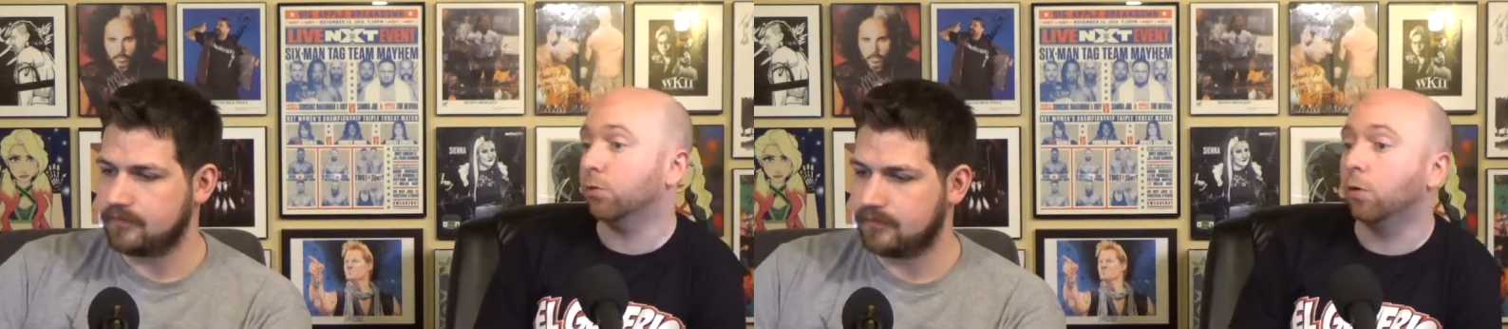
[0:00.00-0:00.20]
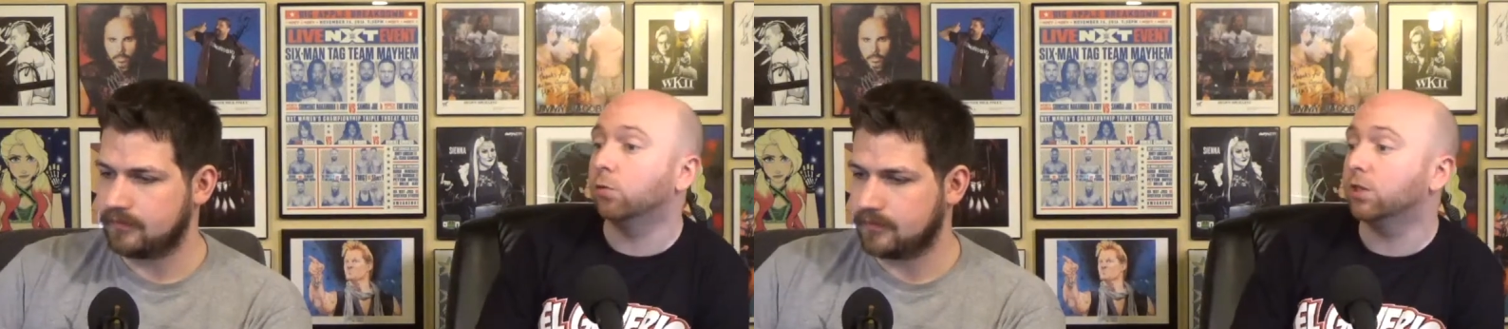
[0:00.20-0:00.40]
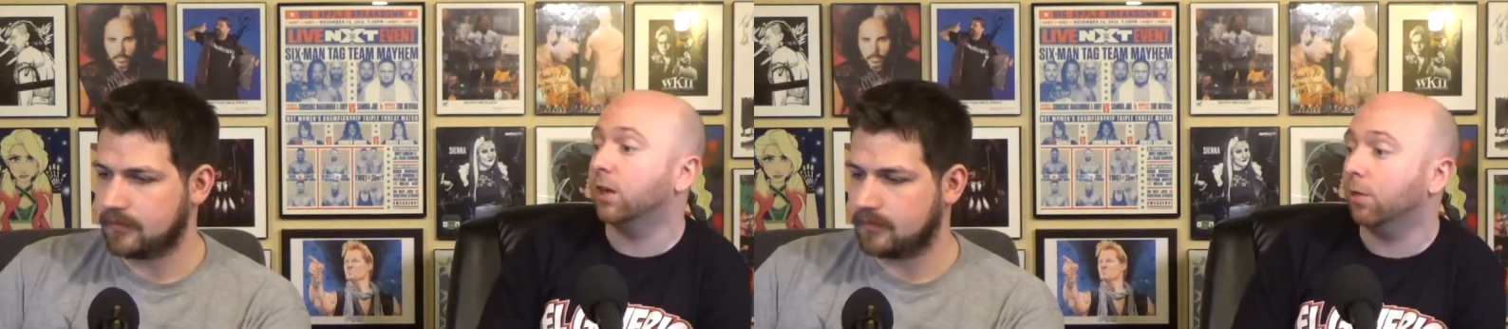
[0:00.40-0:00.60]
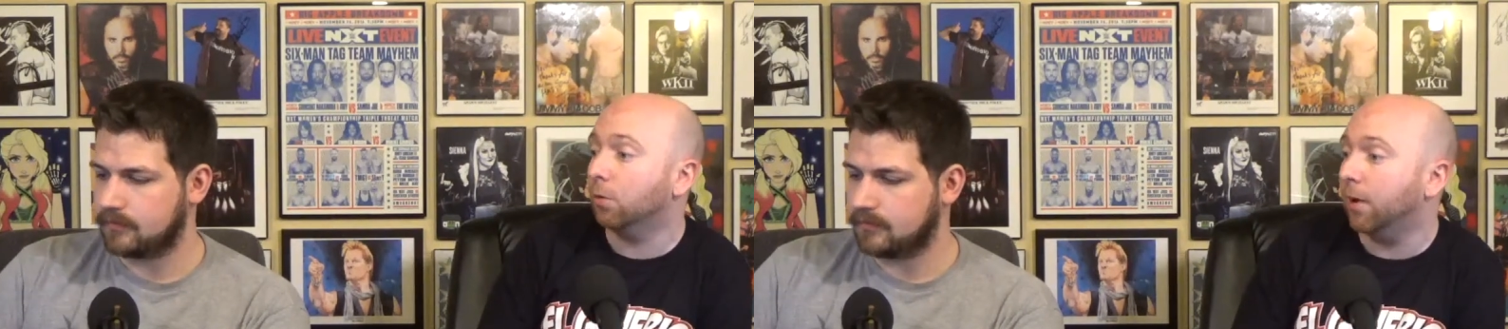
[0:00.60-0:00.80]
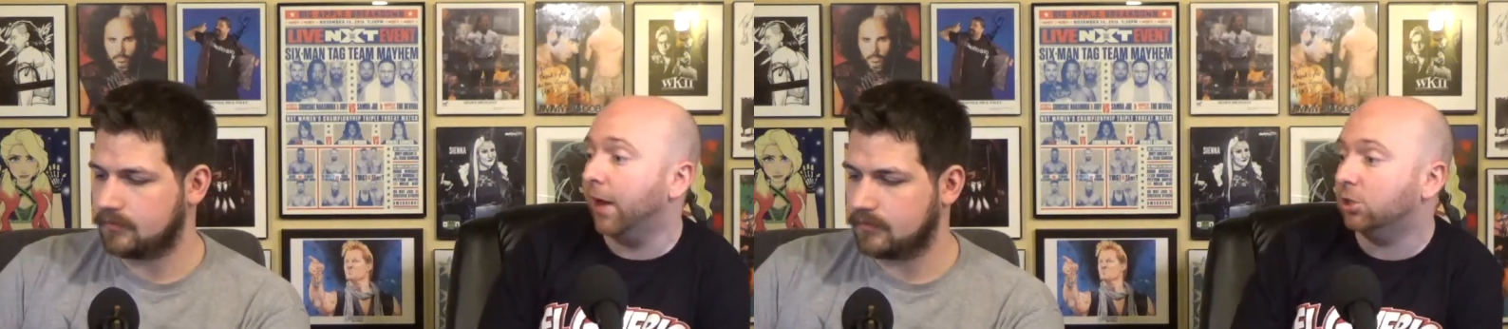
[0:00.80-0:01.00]
Speaker 1: or thrown
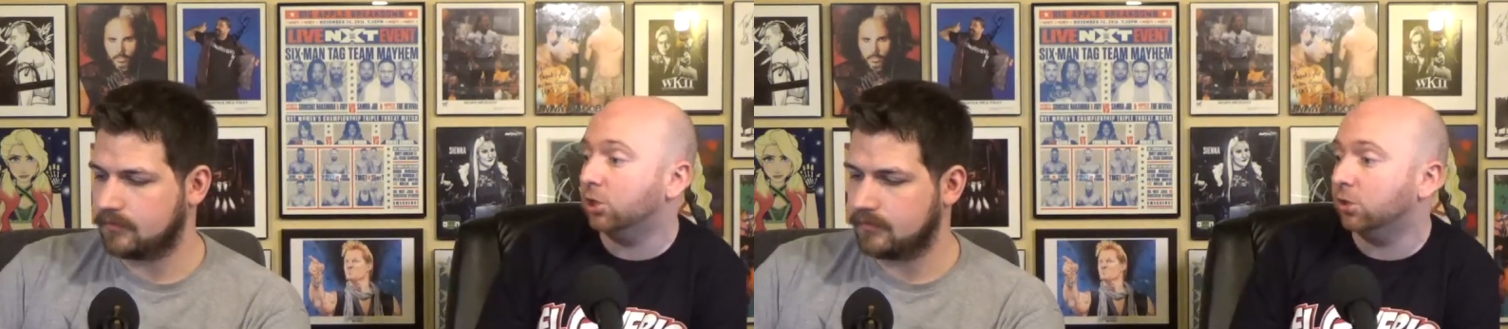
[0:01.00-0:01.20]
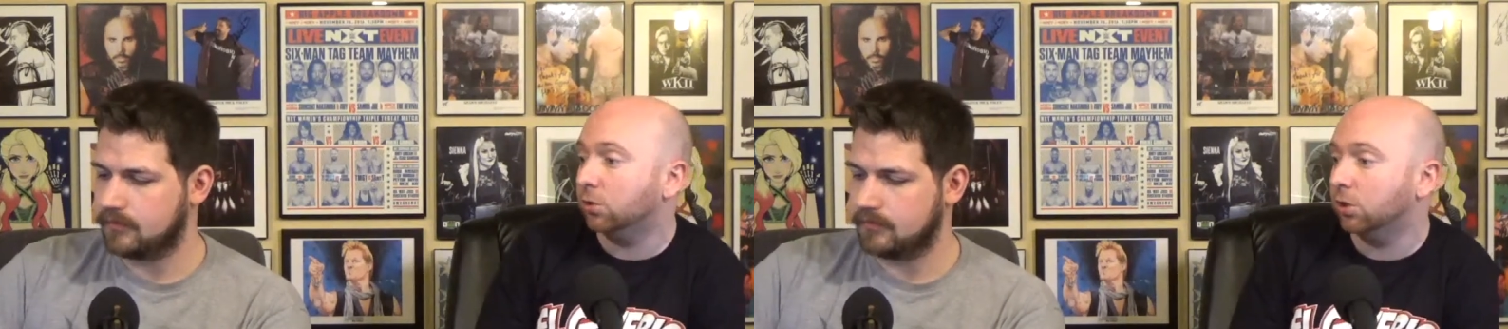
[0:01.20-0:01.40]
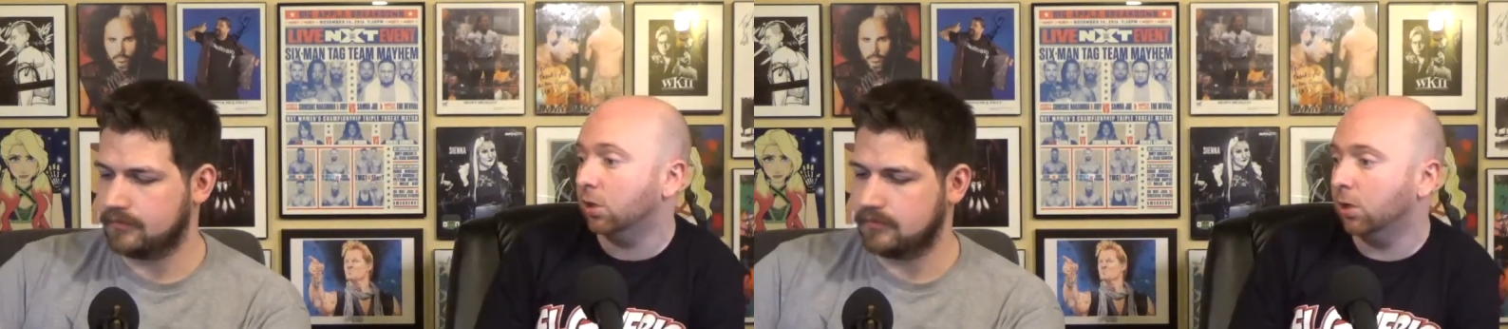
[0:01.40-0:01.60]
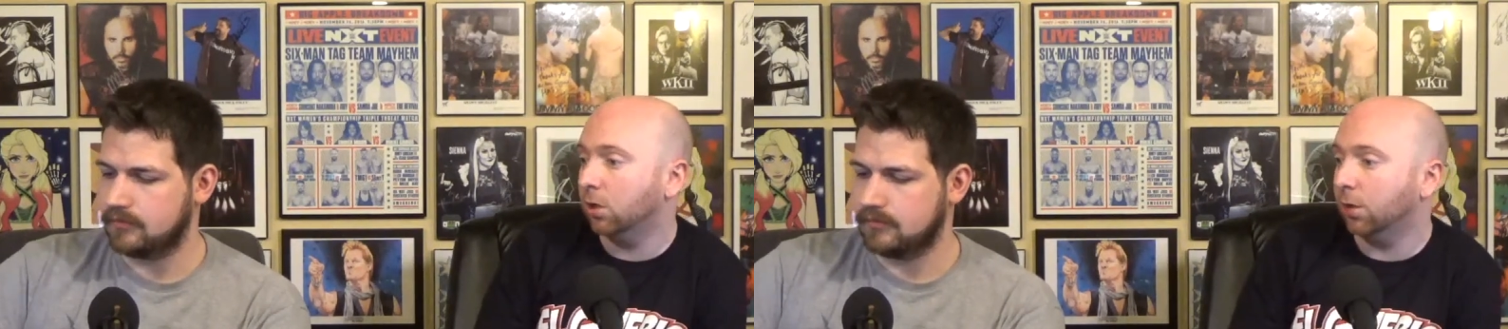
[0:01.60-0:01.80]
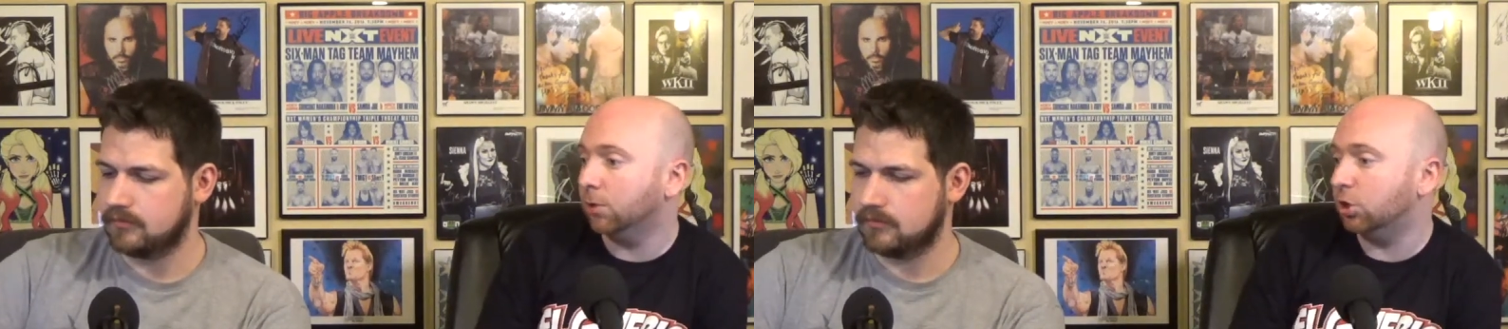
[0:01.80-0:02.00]
together matches.
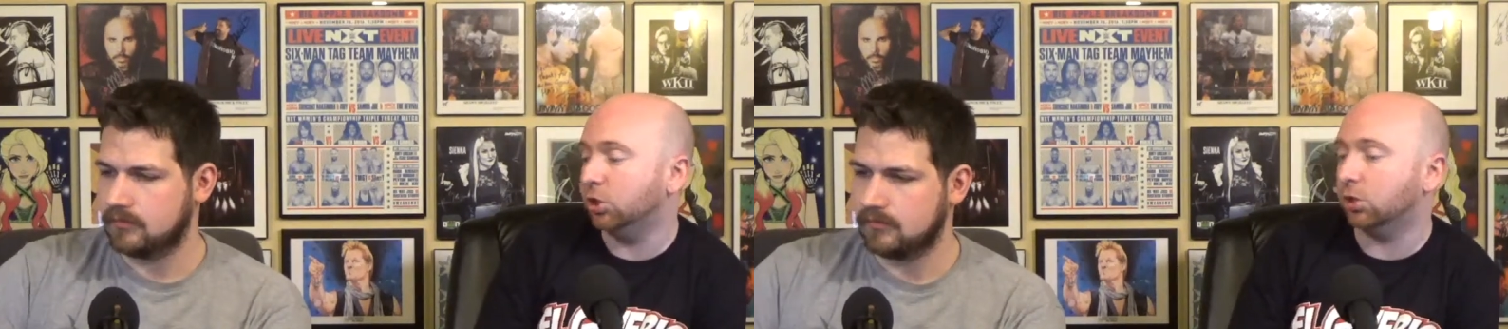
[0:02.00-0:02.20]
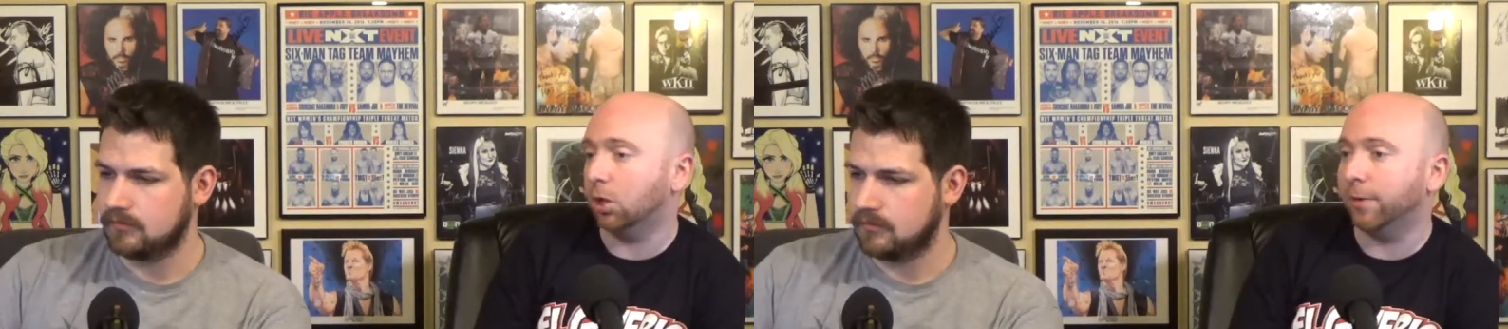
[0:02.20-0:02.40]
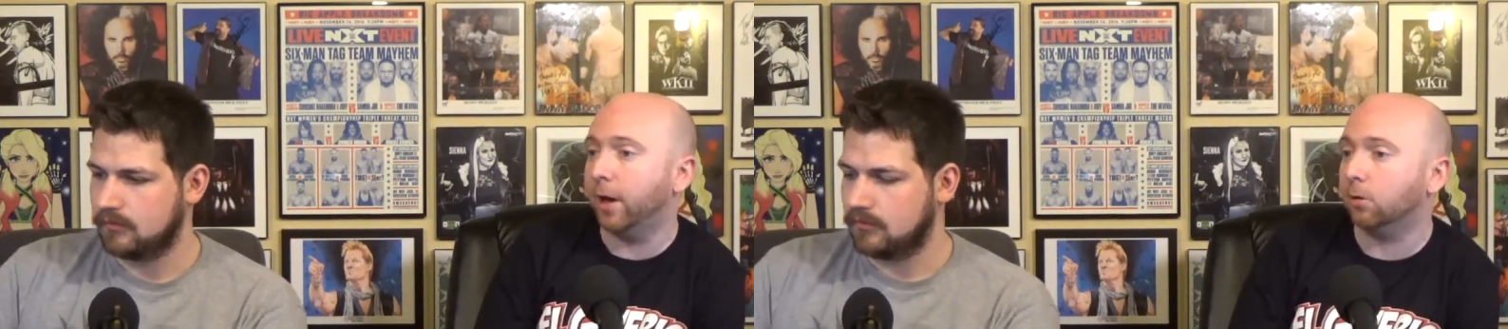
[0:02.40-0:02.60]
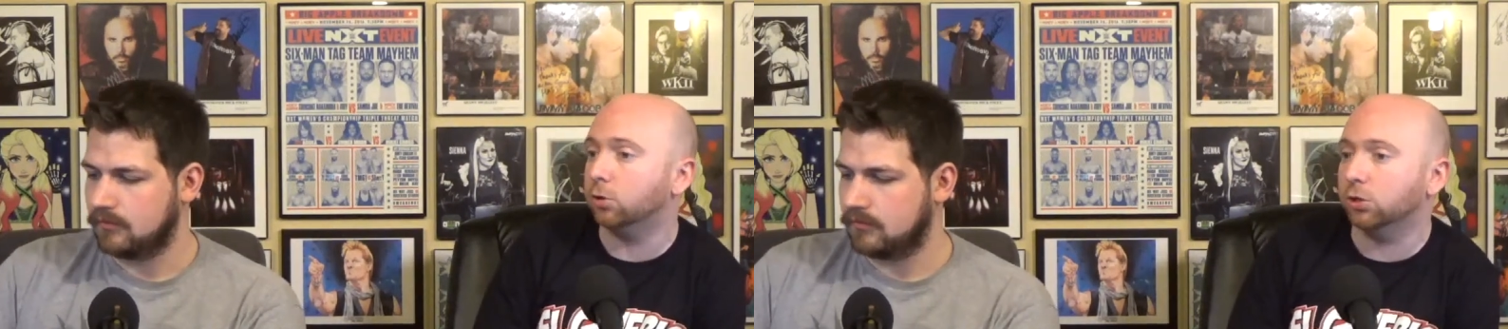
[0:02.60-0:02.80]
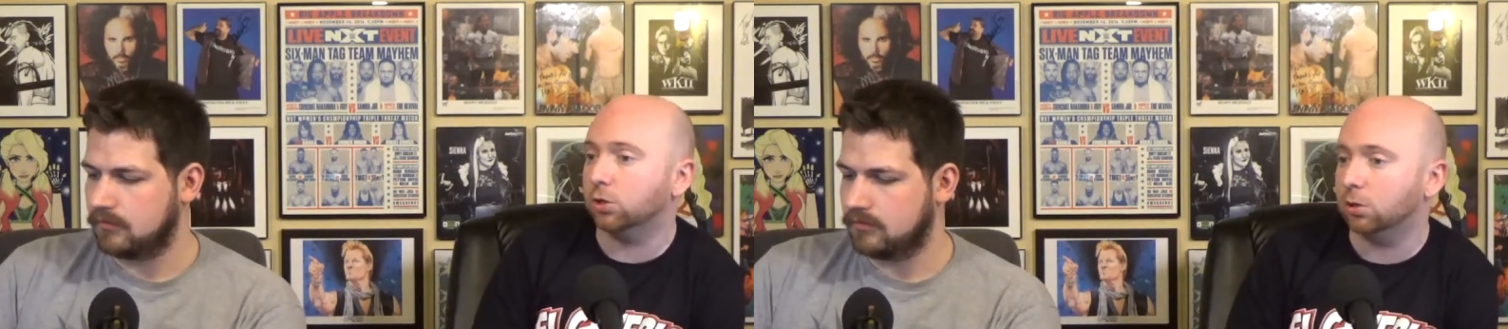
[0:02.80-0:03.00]
I mean, she's come out
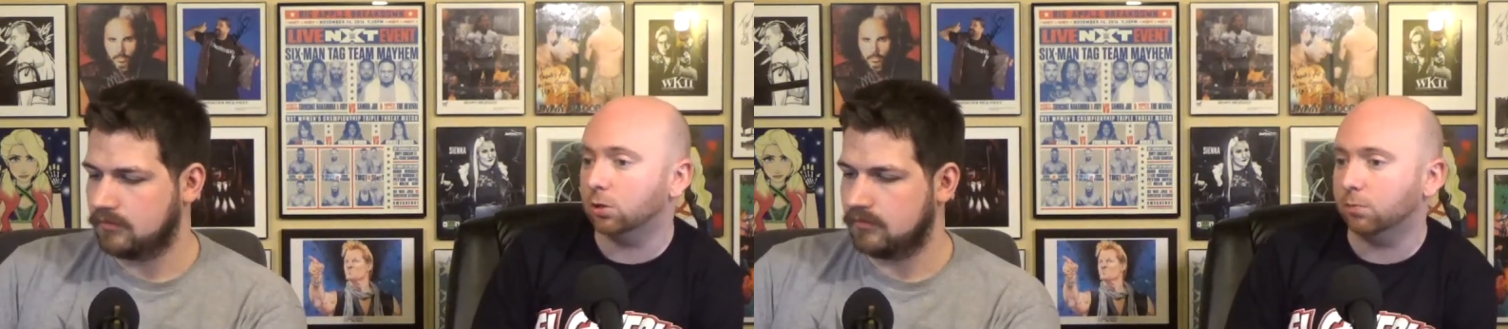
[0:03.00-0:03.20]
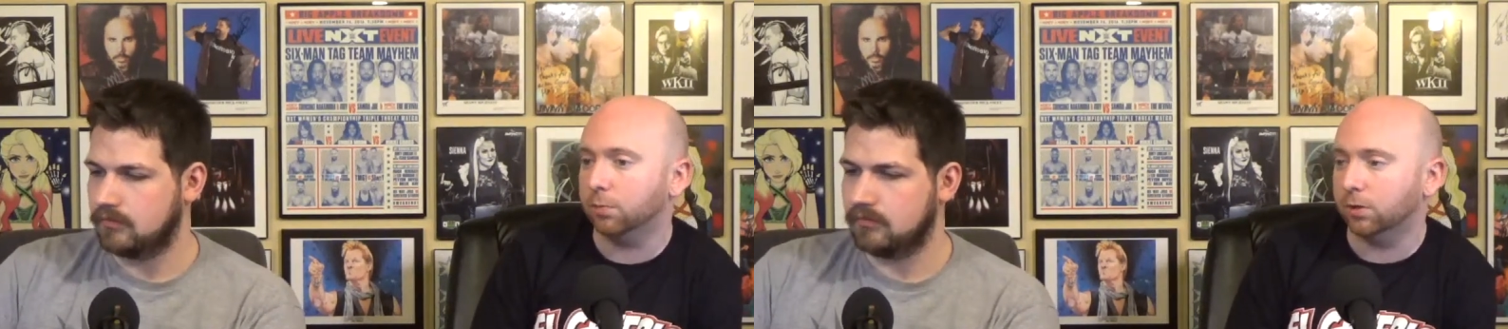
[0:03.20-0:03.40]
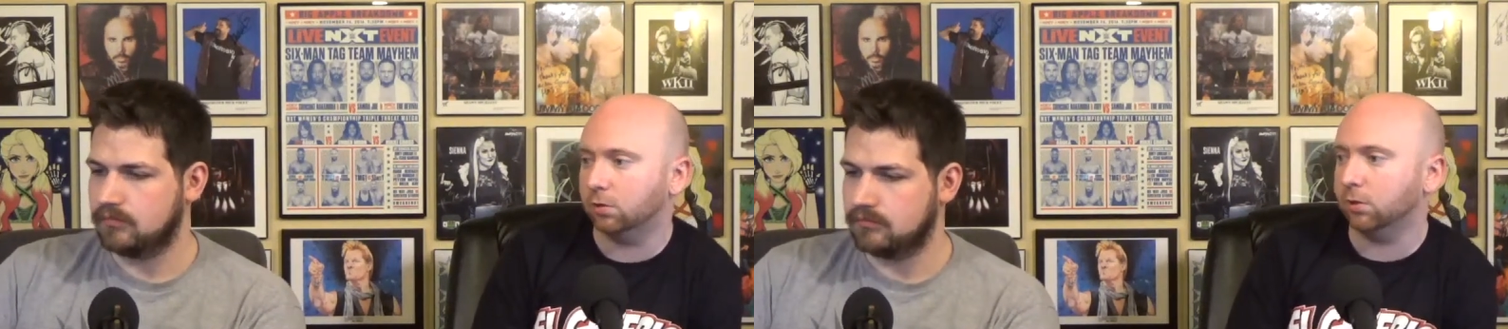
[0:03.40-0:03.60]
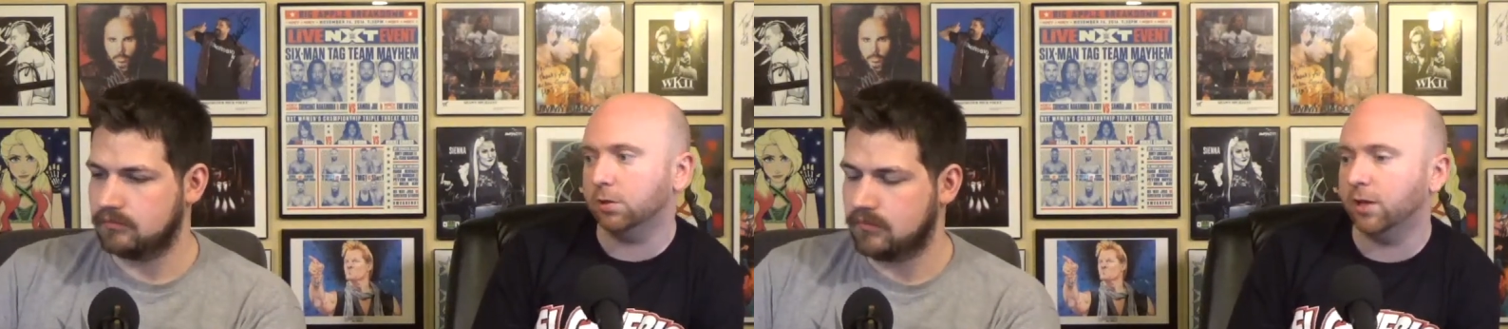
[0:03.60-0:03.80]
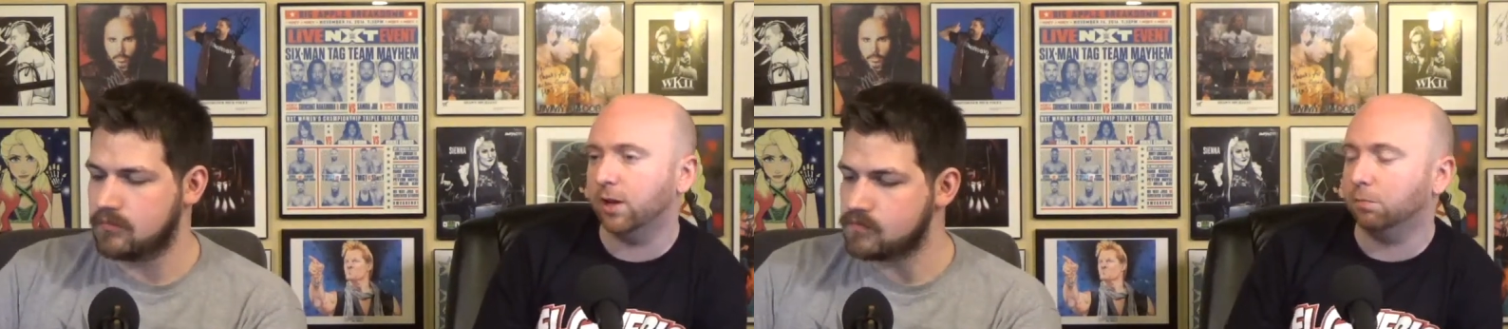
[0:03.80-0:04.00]
just to basically
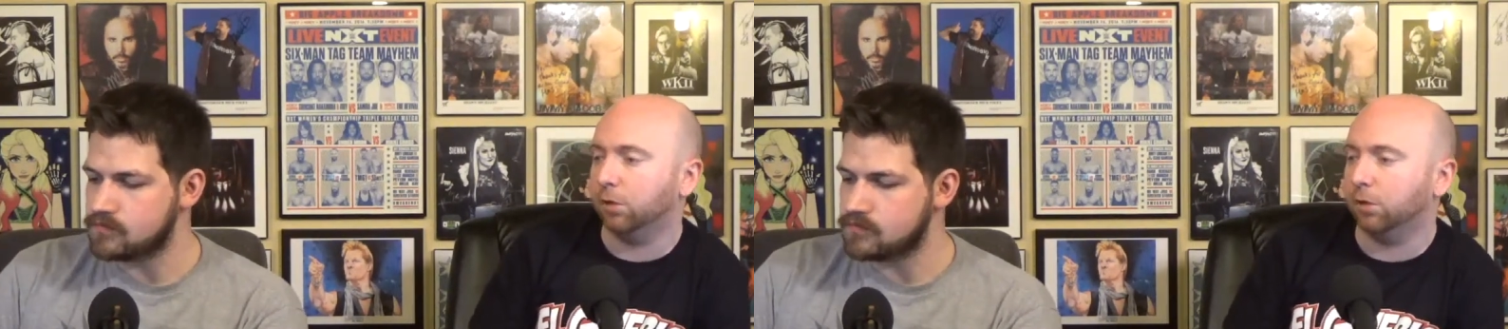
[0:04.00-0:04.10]
attack